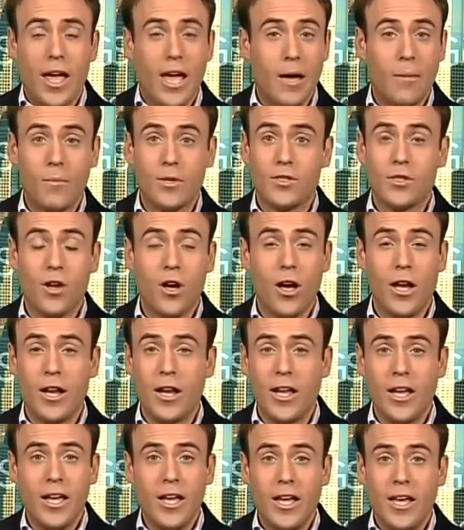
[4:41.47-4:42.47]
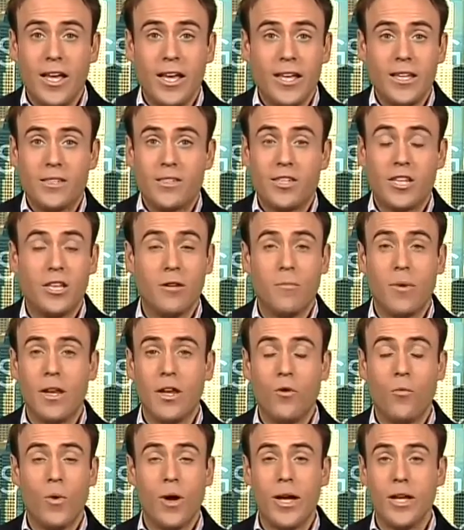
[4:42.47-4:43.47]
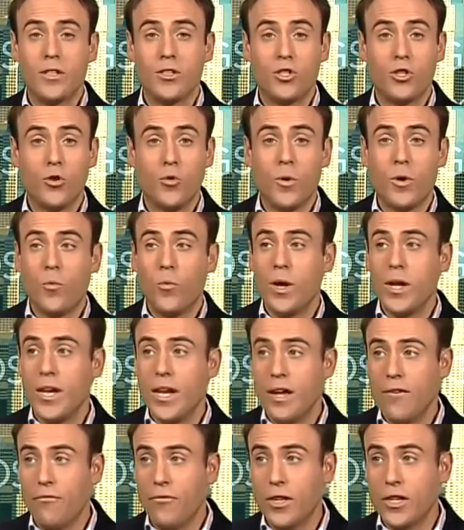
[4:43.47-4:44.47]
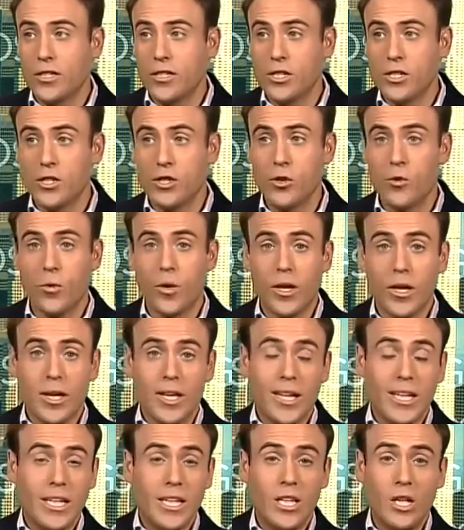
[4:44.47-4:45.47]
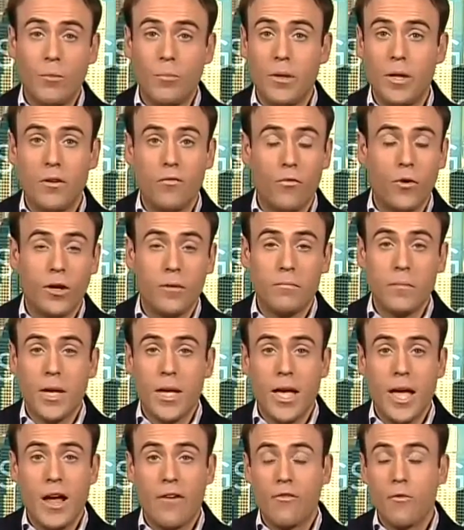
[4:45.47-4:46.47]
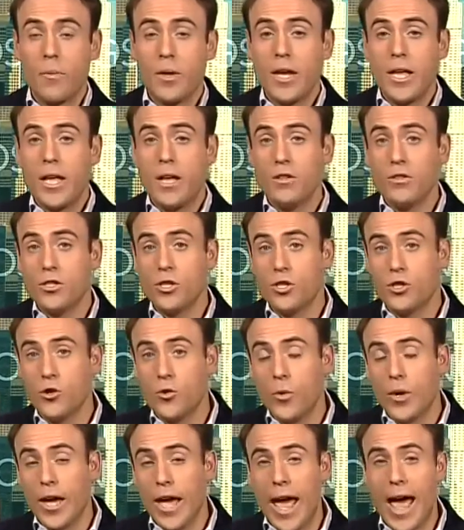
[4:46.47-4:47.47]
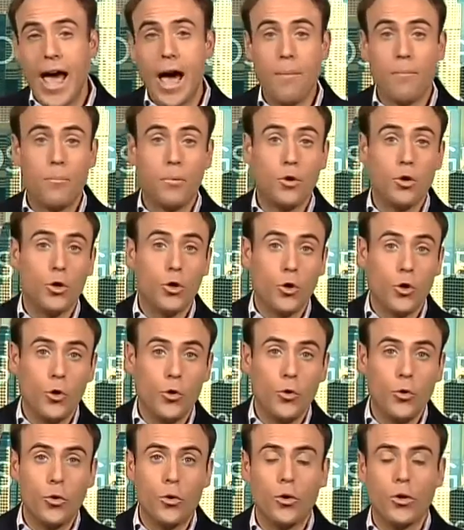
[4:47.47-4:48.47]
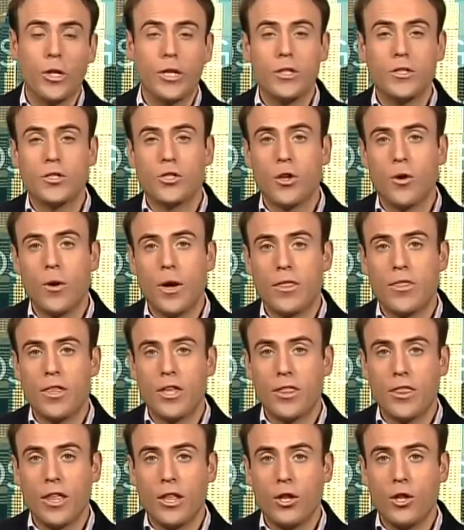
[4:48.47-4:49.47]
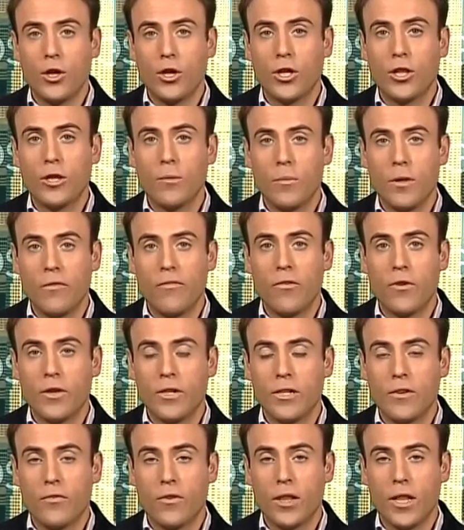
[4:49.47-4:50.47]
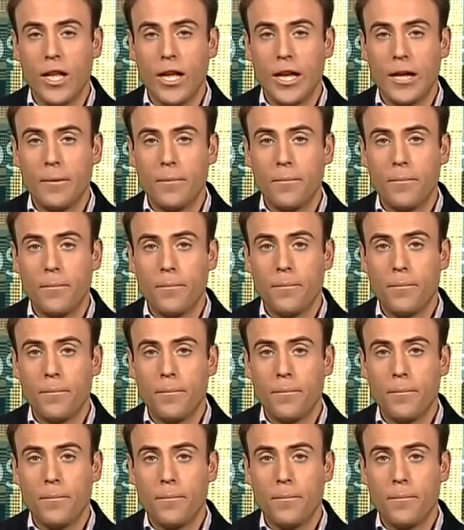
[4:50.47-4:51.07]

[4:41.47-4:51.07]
Amazon is in many ways doing what Netflix is doing and a little bit of what everybody else is doing, Apple, Google, and so I think they look at them in a very different light.